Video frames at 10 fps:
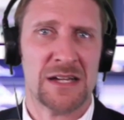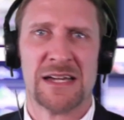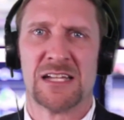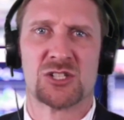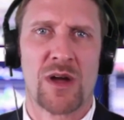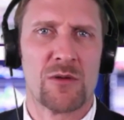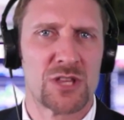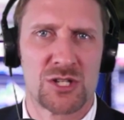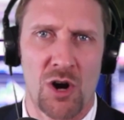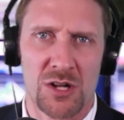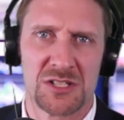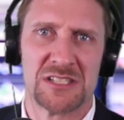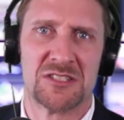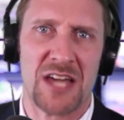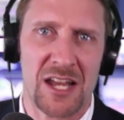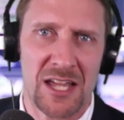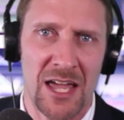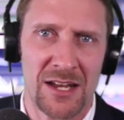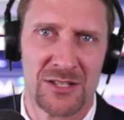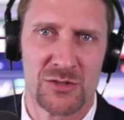He's great with the charts. He's
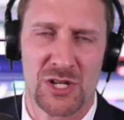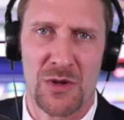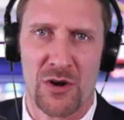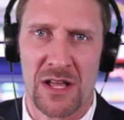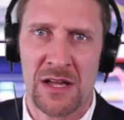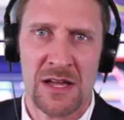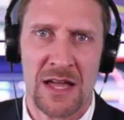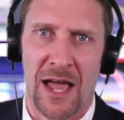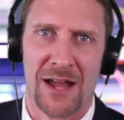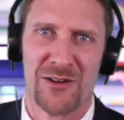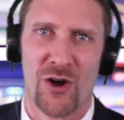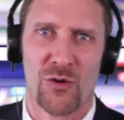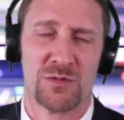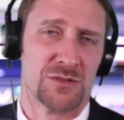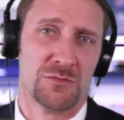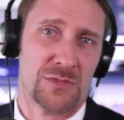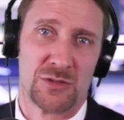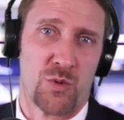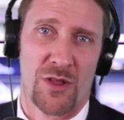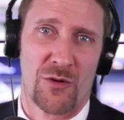dedicated to his community. And, you know, he's
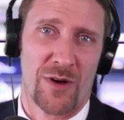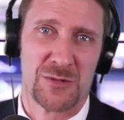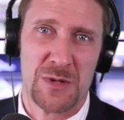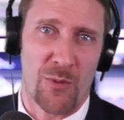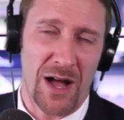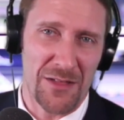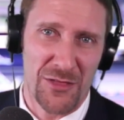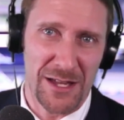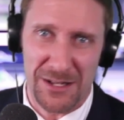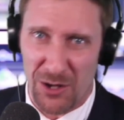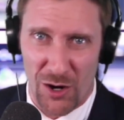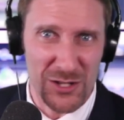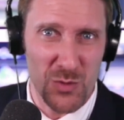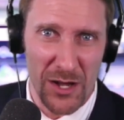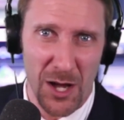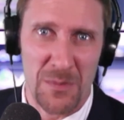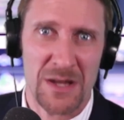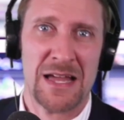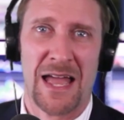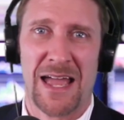one of the greatest people I think on his way up
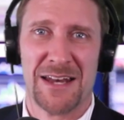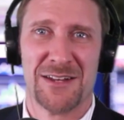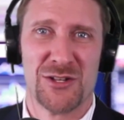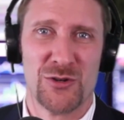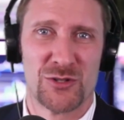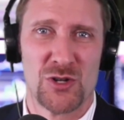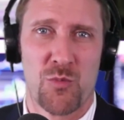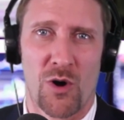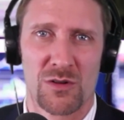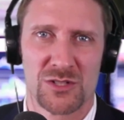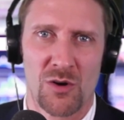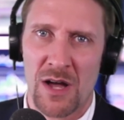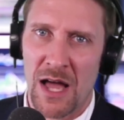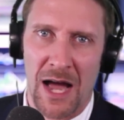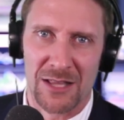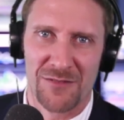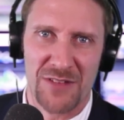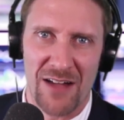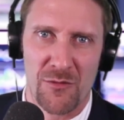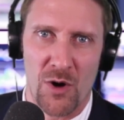and the YouTube world. So I'd love to
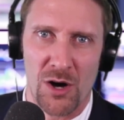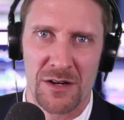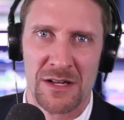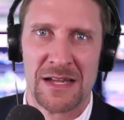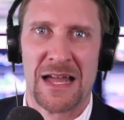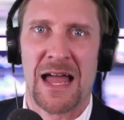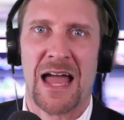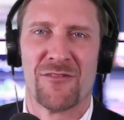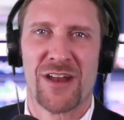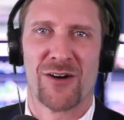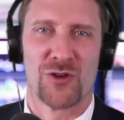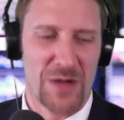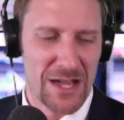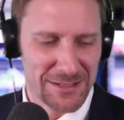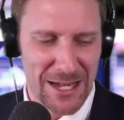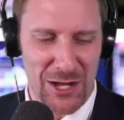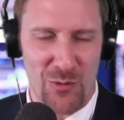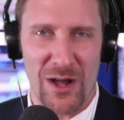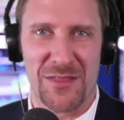have him on. Evan Aldo, man, take it away.